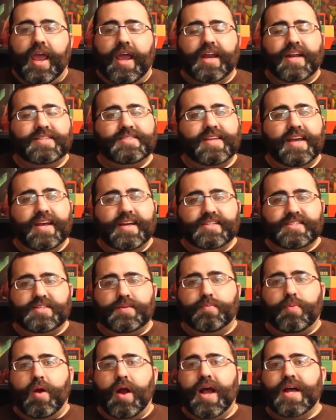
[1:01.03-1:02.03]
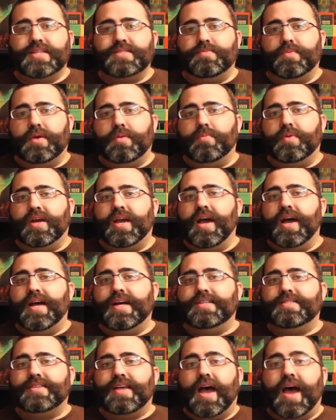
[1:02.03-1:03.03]
And I say it surprised me
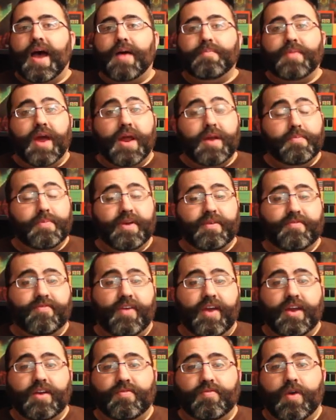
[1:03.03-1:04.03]
because I'm not a big fan